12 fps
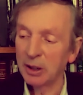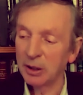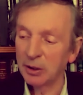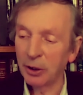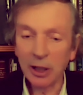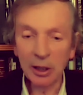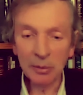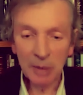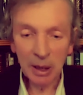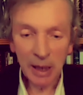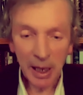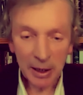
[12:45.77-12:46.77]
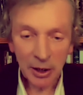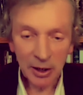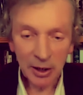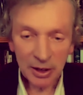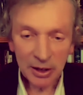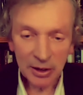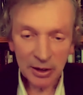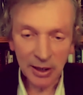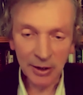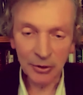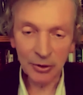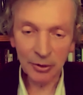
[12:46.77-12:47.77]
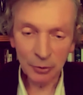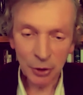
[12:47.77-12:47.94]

looking at molecular details of